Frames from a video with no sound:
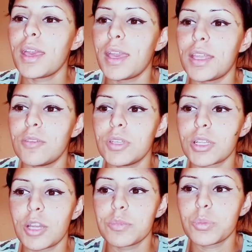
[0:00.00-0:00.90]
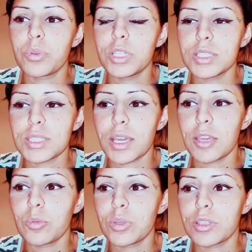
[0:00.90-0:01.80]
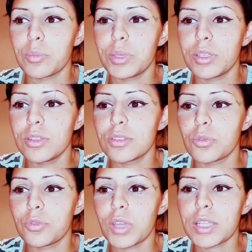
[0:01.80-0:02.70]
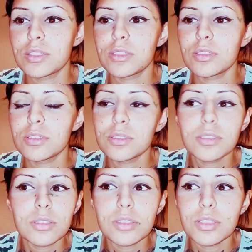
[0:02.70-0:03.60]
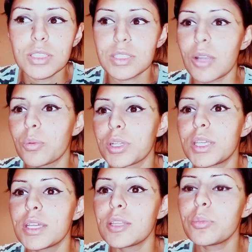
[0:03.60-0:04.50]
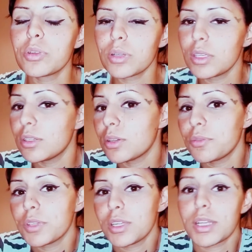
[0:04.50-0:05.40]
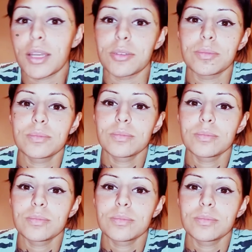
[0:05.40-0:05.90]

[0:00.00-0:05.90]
And if there comes a point in time where the pill's effect is not working anymore, well, you know, I'll figure it out.